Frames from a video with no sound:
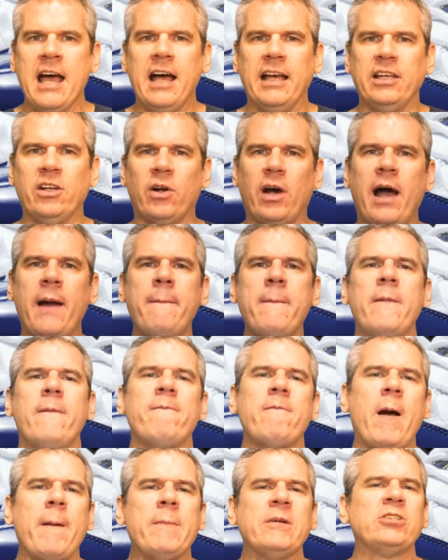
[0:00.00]
You know, I'm
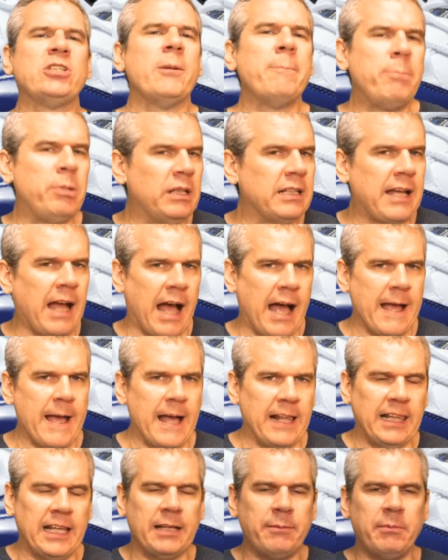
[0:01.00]
a, I'm a simple guy.
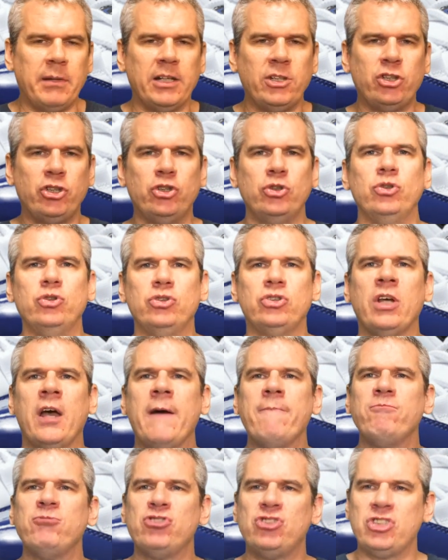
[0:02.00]
I like my shoes
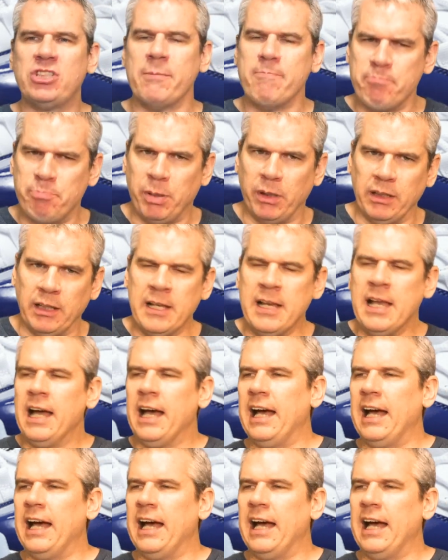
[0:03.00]
simple,